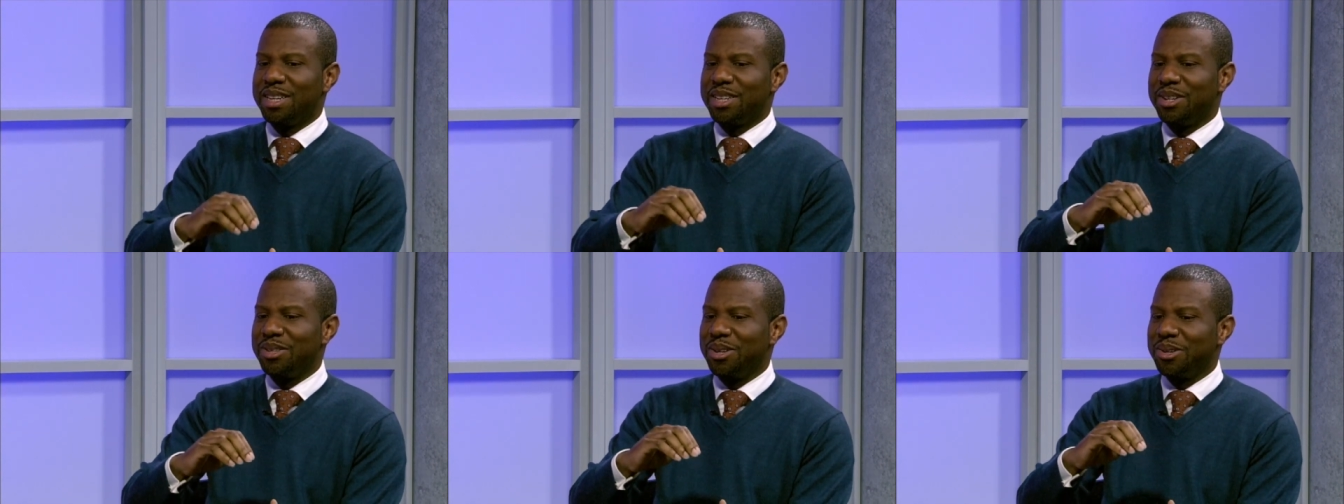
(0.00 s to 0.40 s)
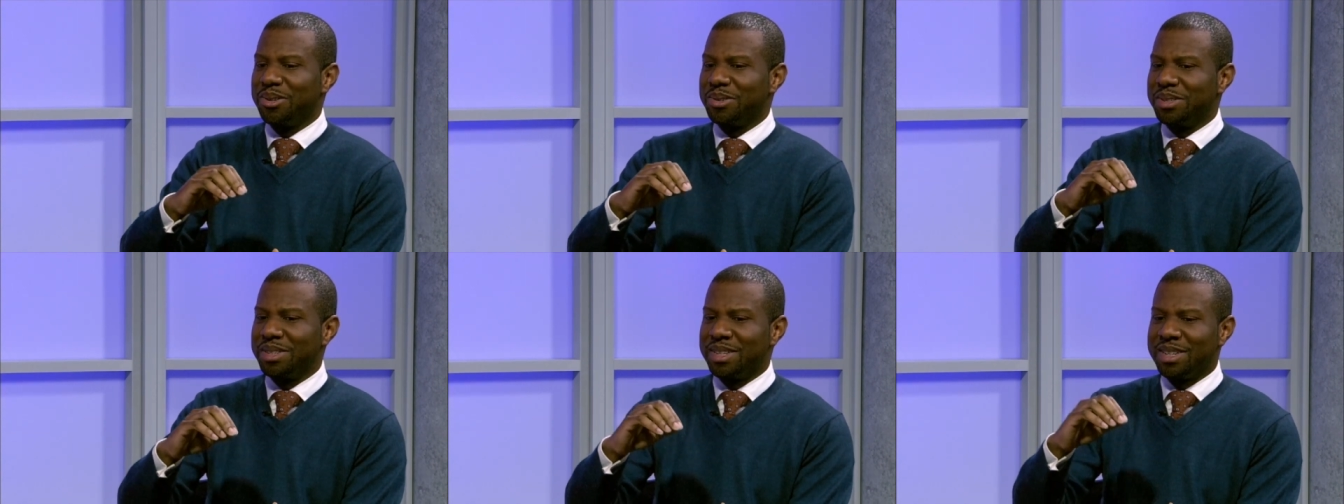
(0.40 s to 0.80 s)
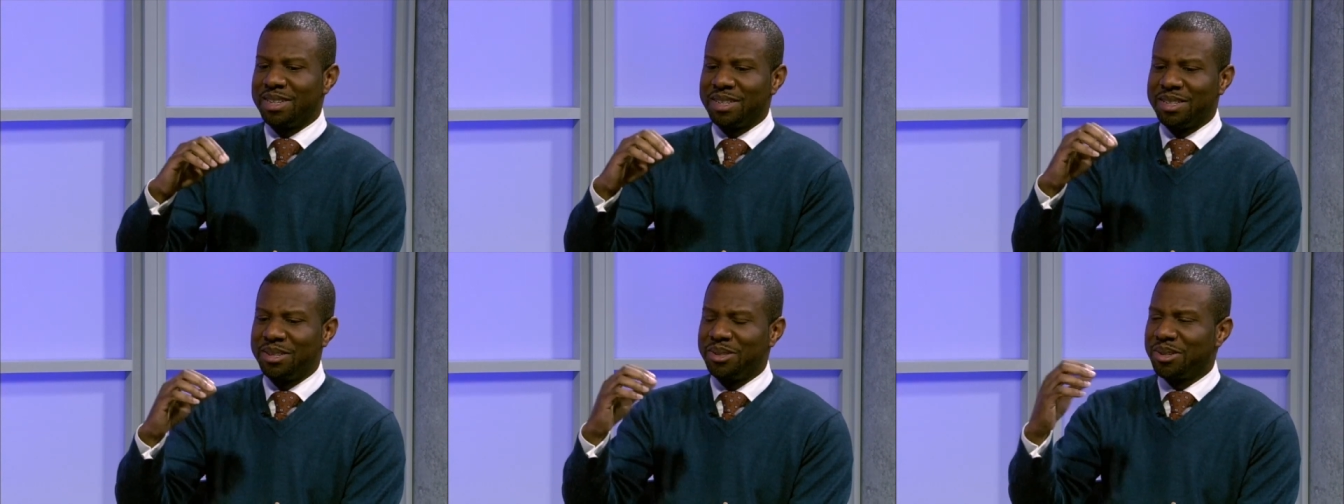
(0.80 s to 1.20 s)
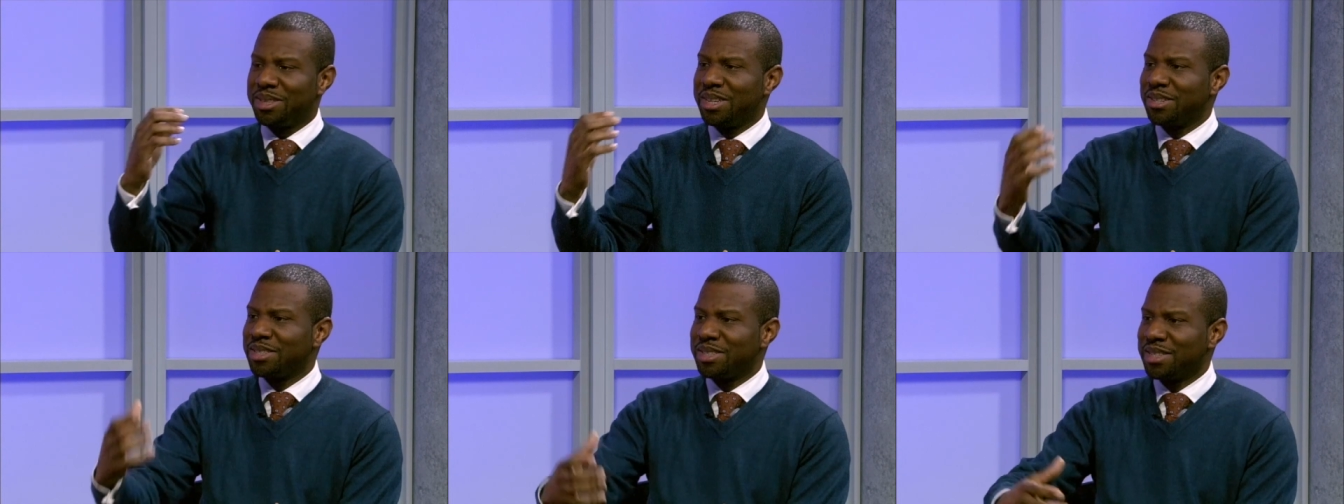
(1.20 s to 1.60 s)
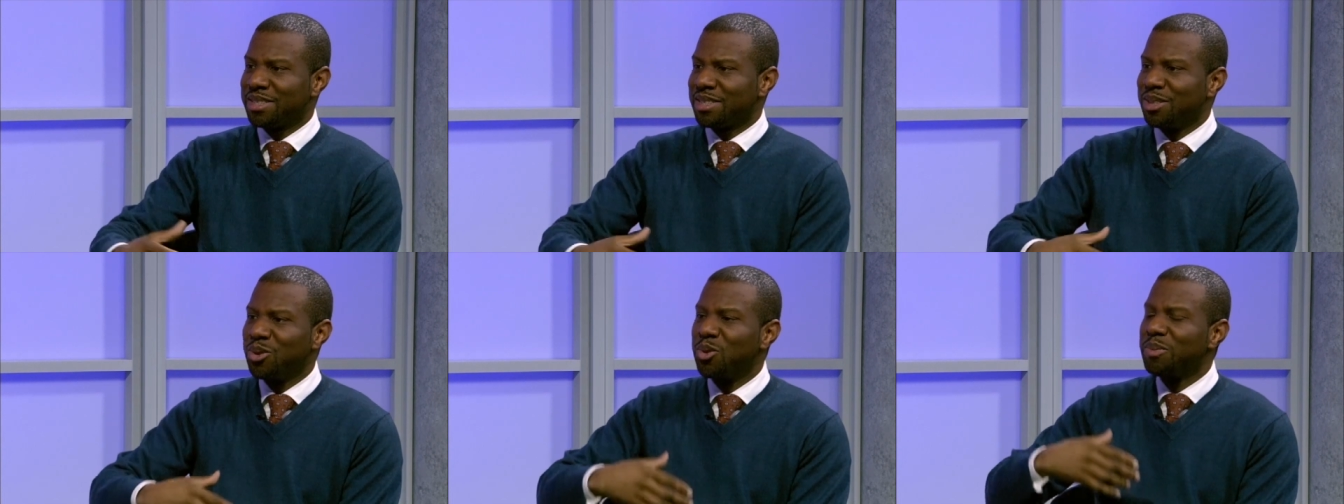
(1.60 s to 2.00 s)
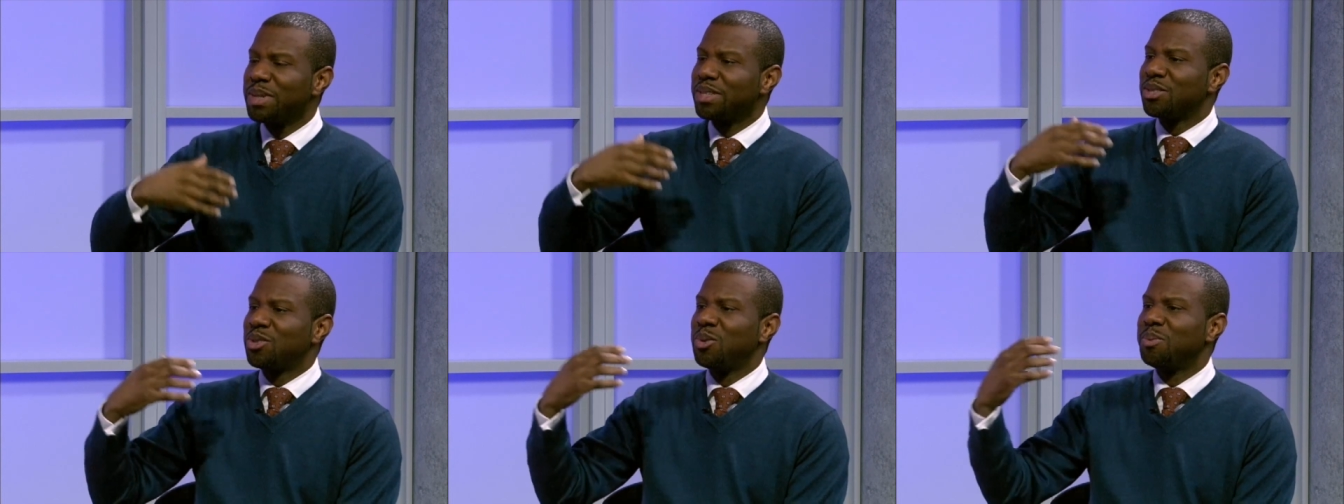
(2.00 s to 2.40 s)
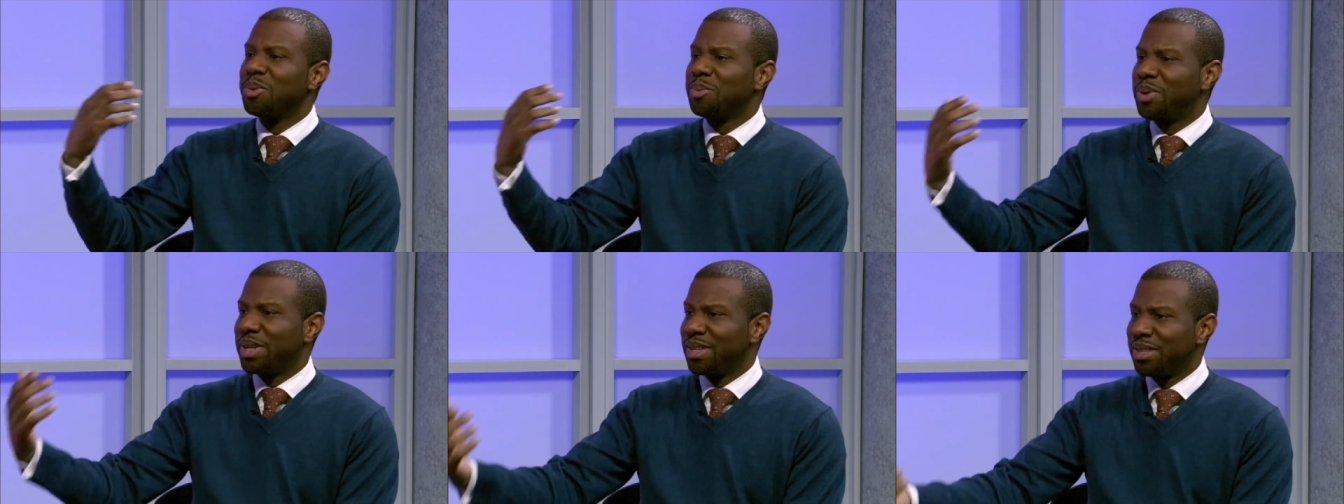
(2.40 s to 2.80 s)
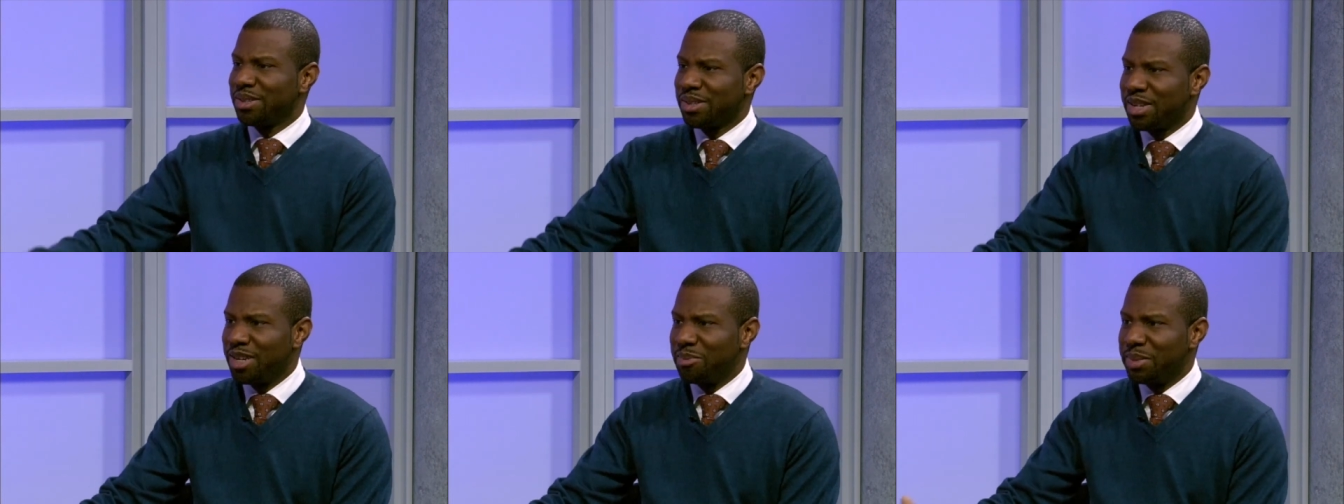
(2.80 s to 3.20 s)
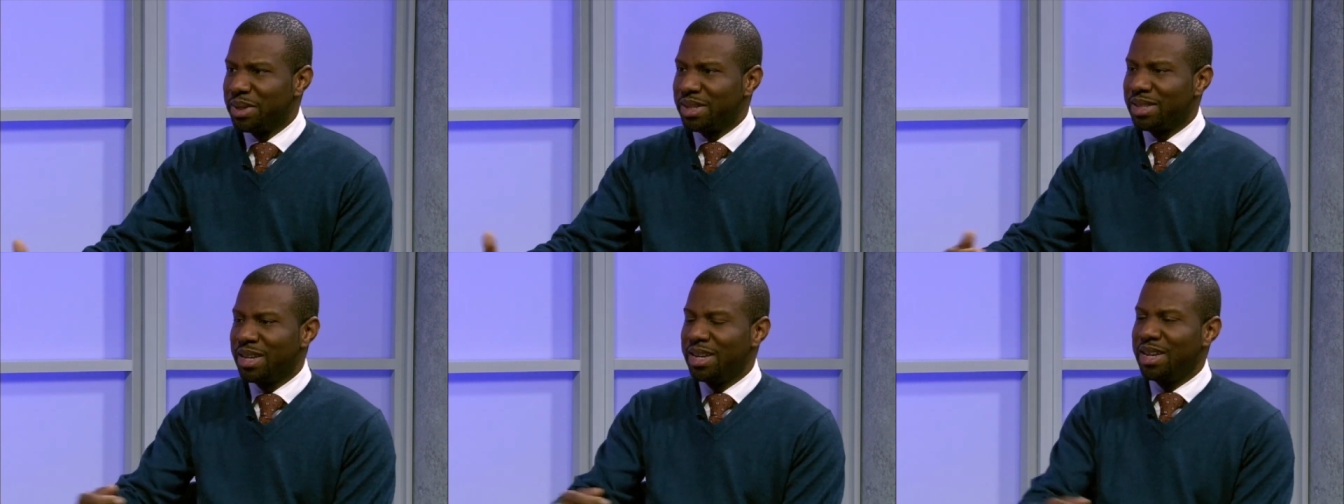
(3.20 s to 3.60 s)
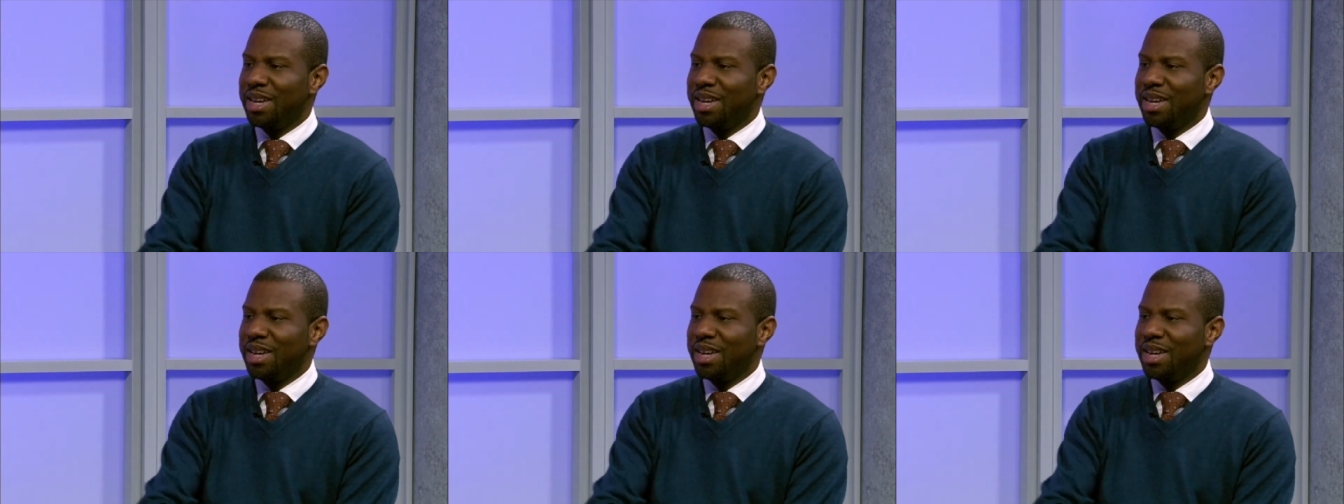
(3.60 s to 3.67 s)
you know, uh, you know, there's this looming super predator coming.